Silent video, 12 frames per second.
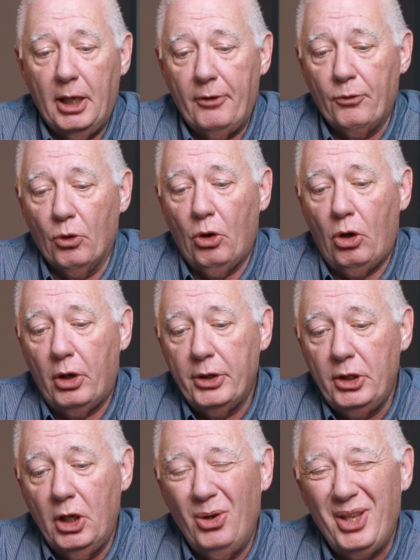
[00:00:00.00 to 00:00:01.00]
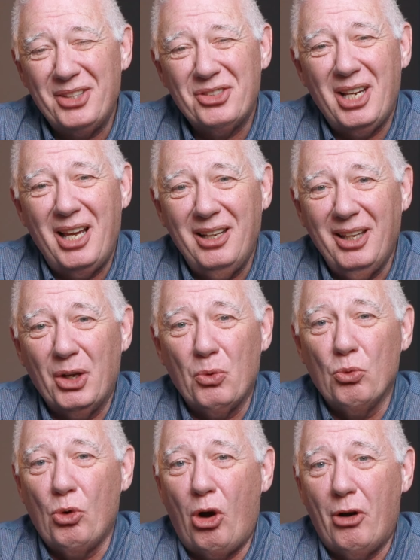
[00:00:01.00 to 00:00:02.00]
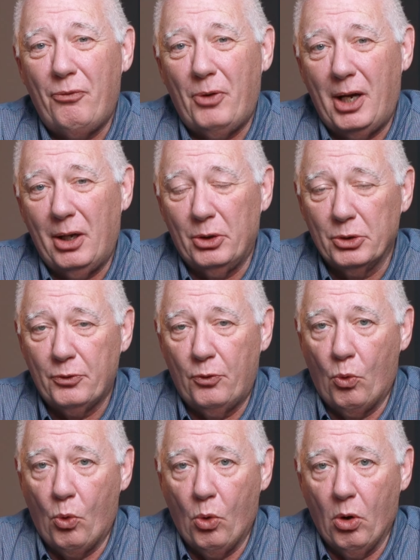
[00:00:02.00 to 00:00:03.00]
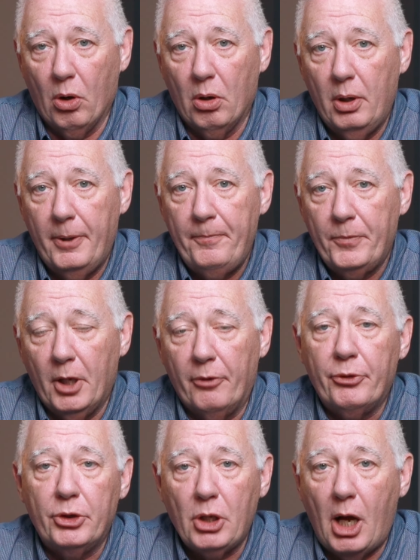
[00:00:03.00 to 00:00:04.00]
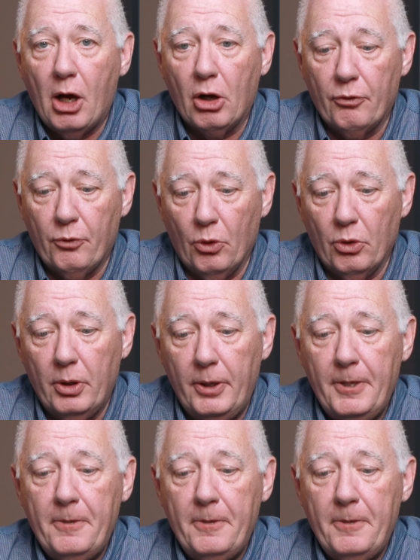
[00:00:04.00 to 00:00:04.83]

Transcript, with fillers: And for audio, that's kind of like raw files for a photographer.